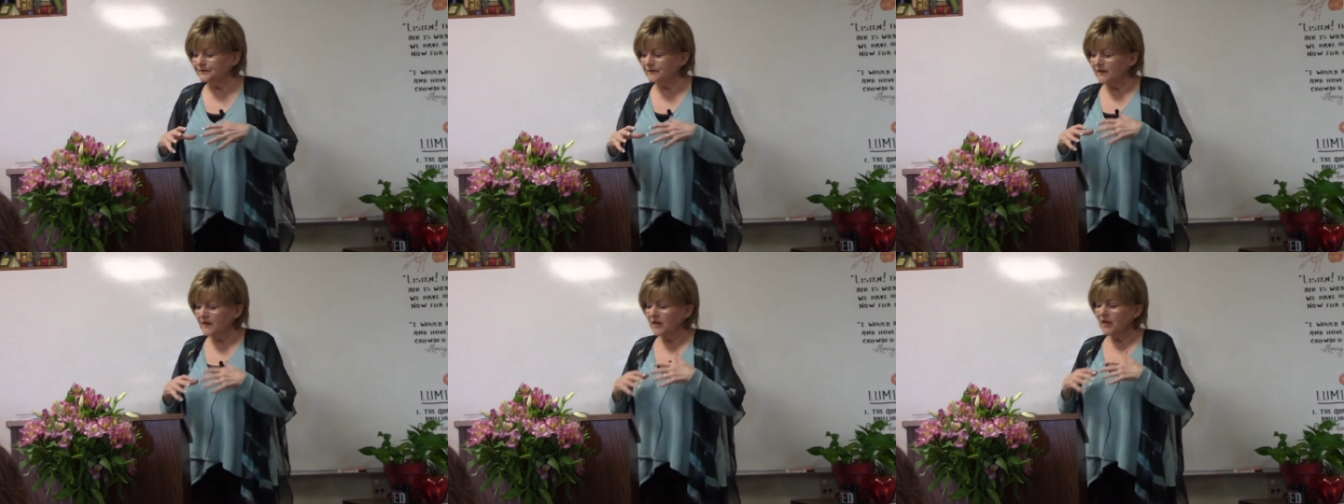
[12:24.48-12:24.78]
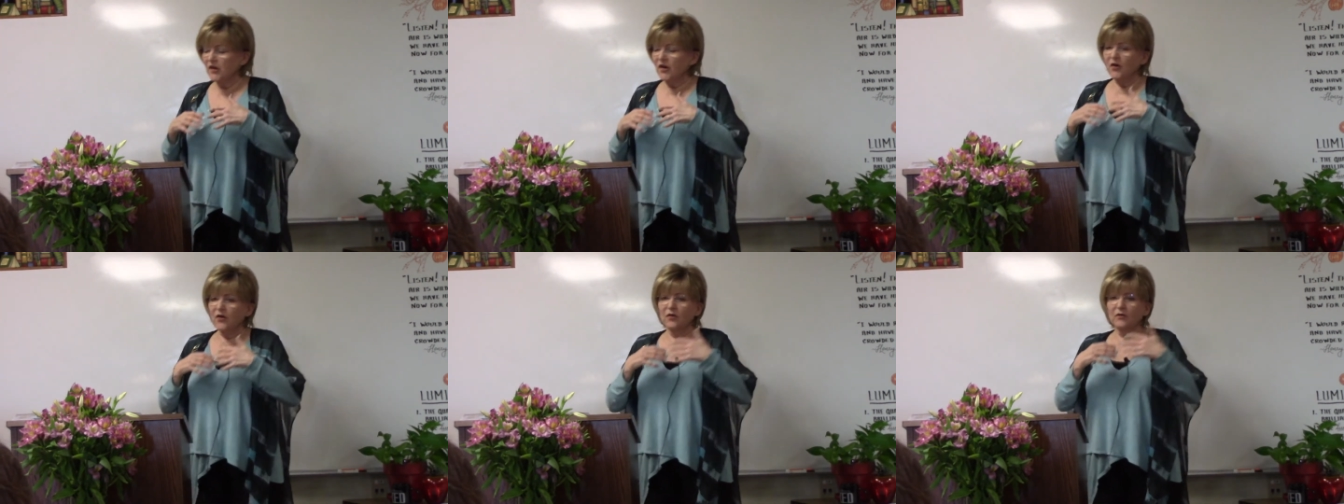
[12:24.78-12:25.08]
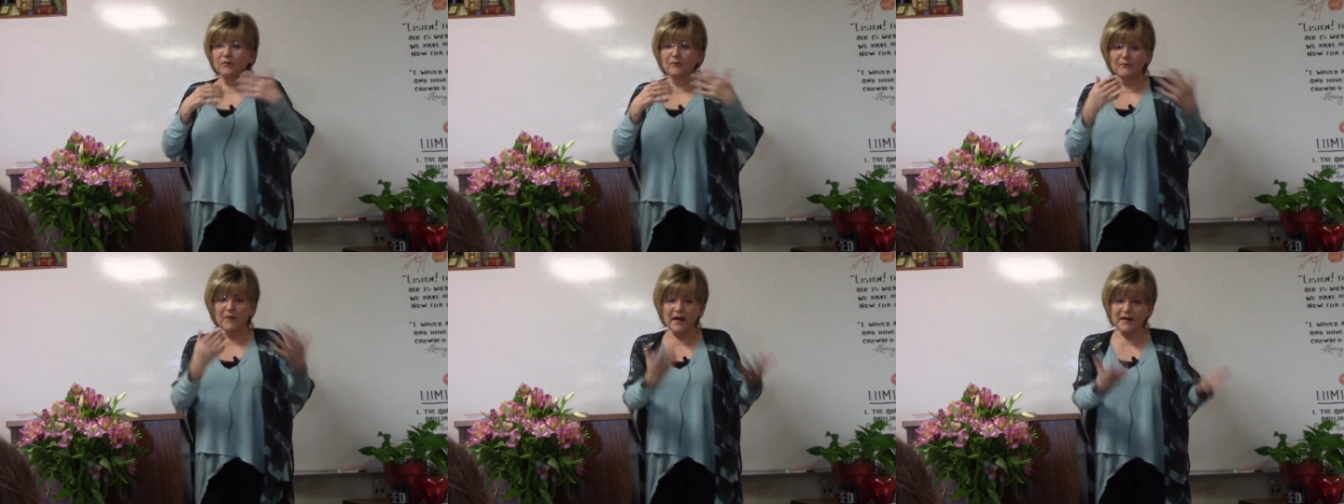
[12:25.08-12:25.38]
you
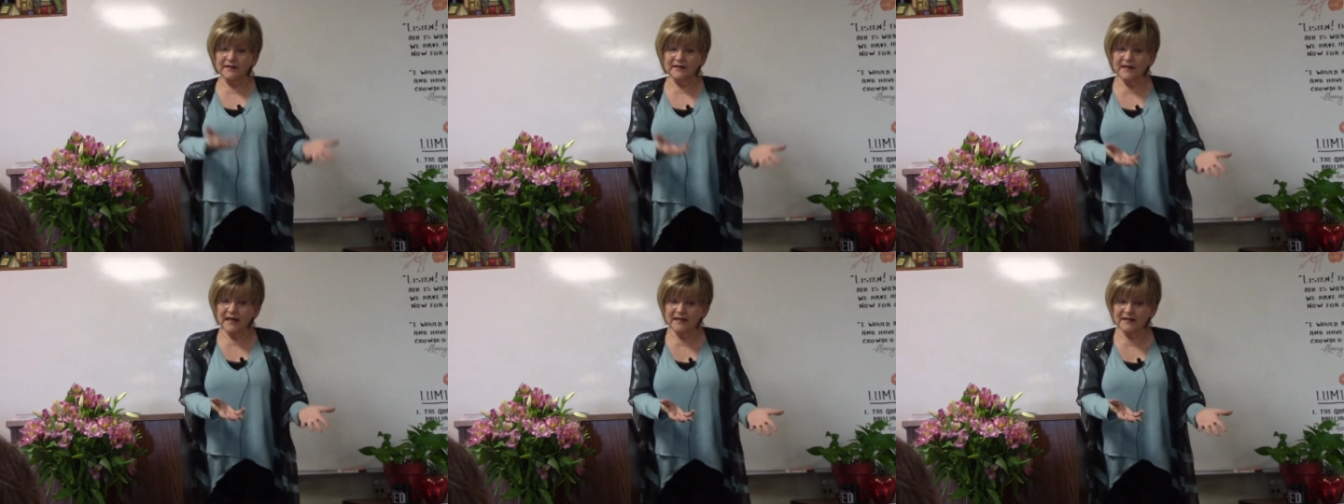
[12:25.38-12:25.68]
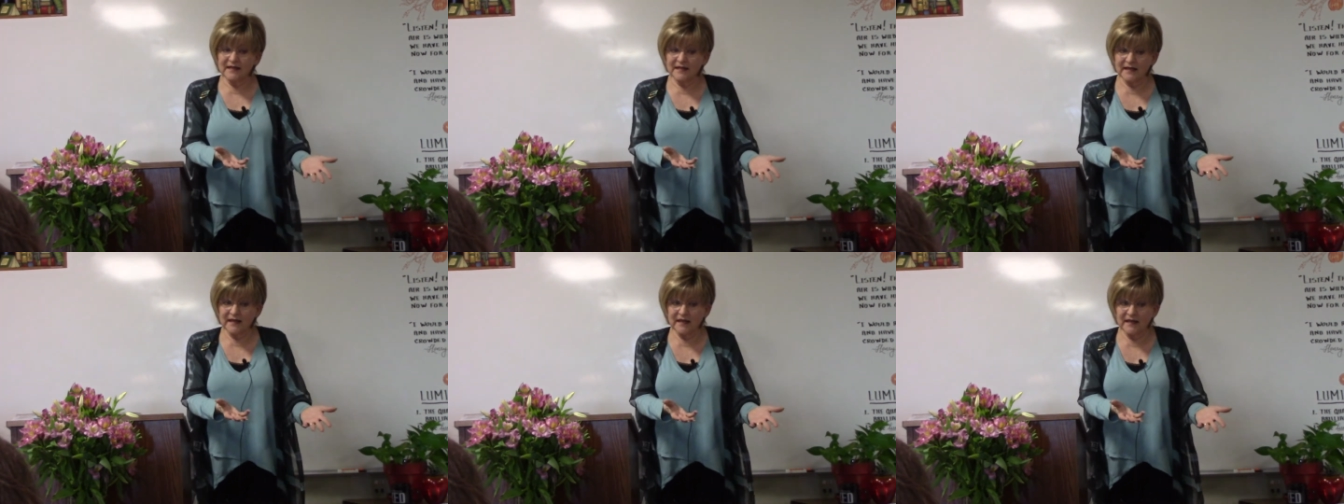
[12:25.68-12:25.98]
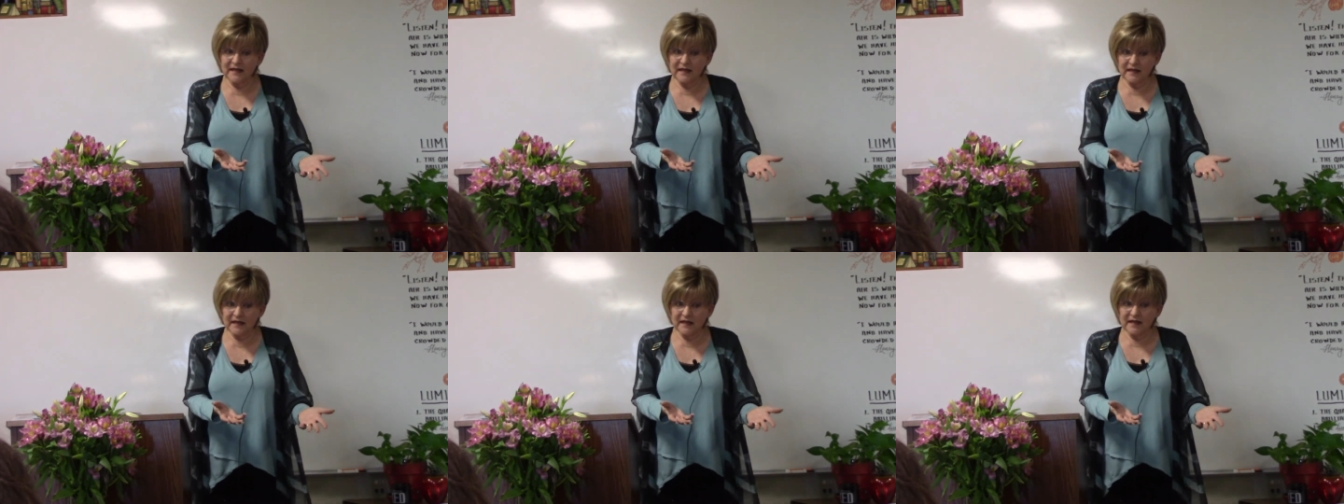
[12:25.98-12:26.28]
know, my son's an
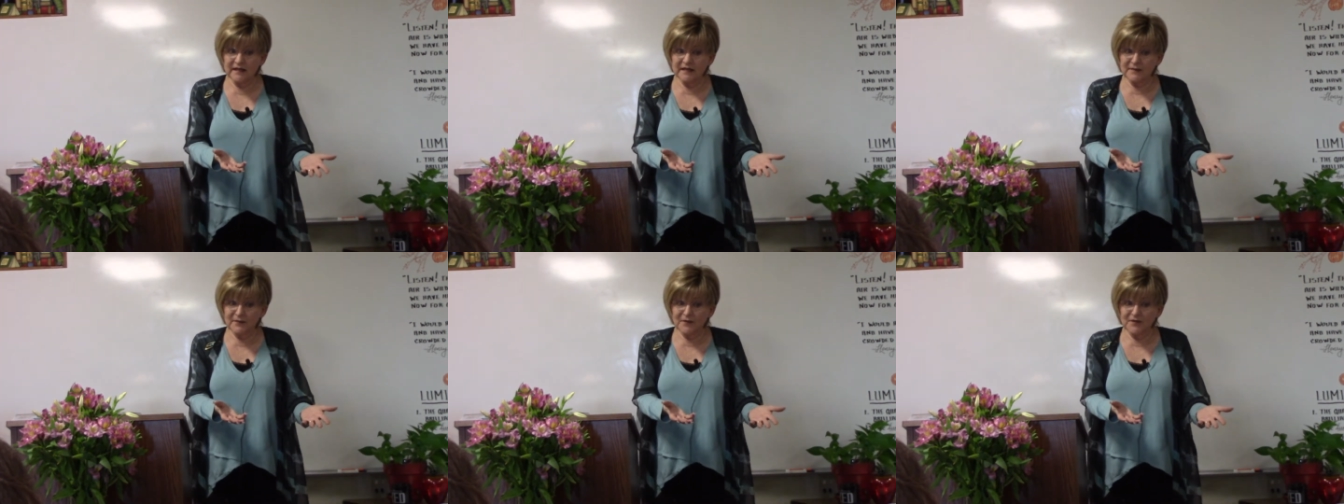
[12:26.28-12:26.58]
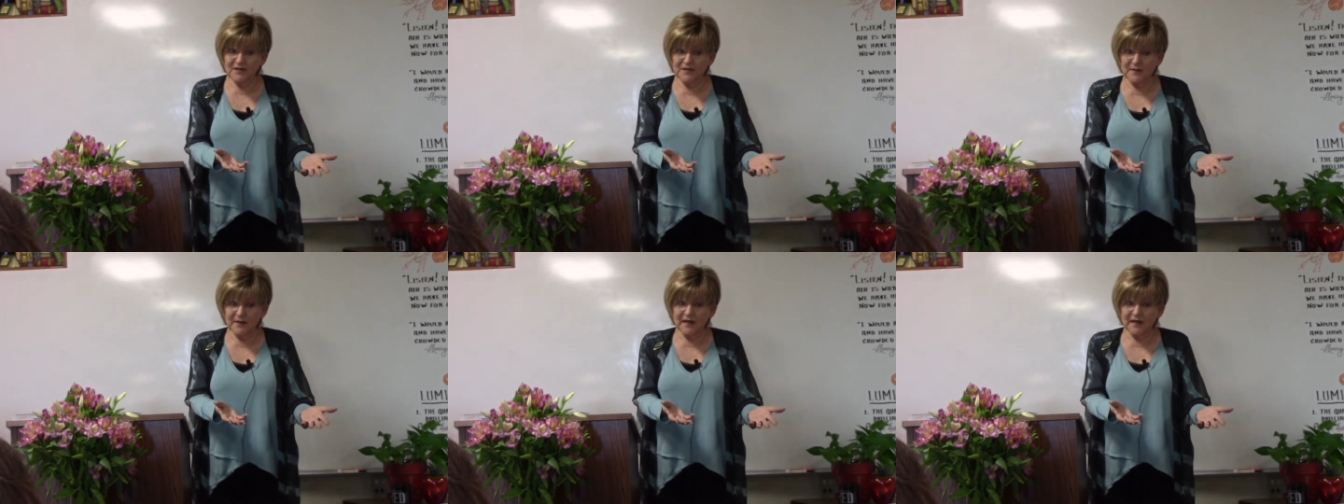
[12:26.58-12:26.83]
idiot and he's supposed to